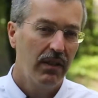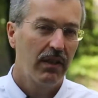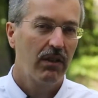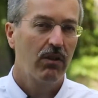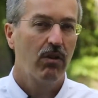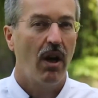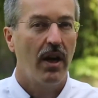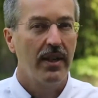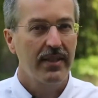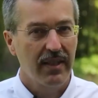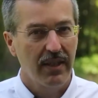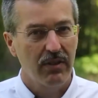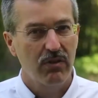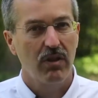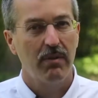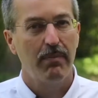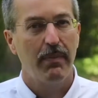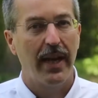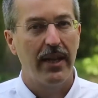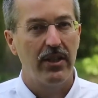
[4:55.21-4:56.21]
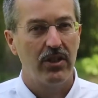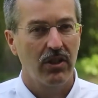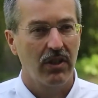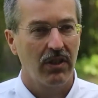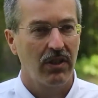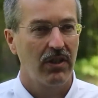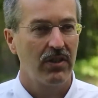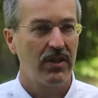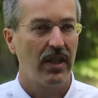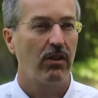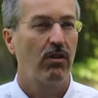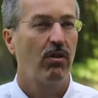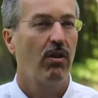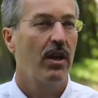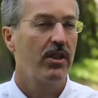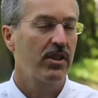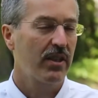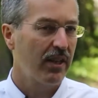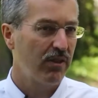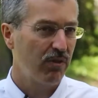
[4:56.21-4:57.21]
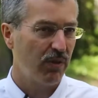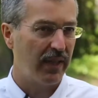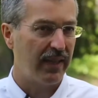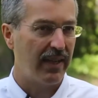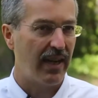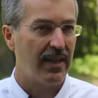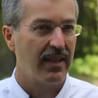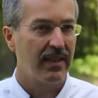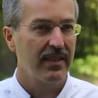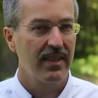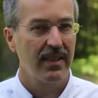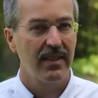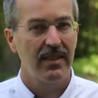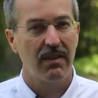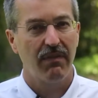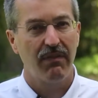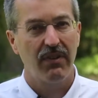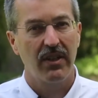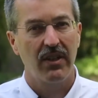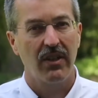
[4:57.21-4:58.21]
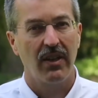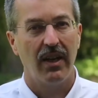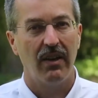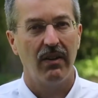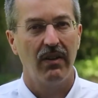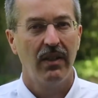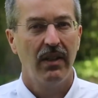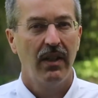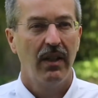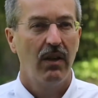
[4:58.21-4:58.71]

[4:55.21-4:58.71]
cross-country measures and cross-country analyses to figure out